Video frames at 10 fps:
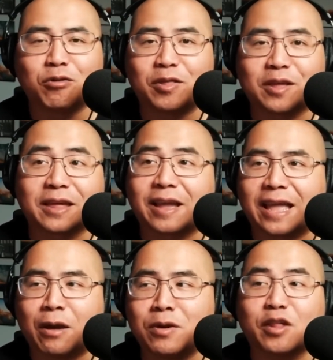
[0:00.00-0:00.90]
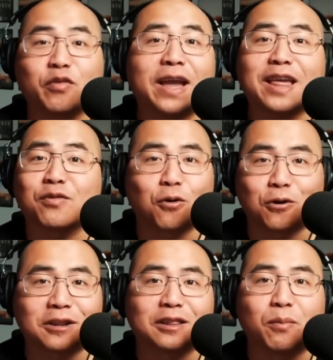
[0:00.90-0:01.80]
tweet that's like, can we just fast
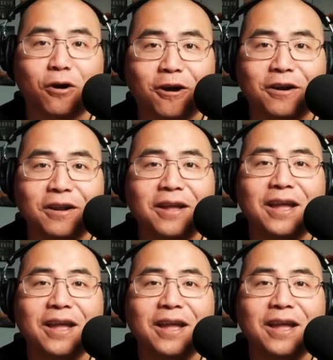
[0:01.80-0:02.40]
forward to the part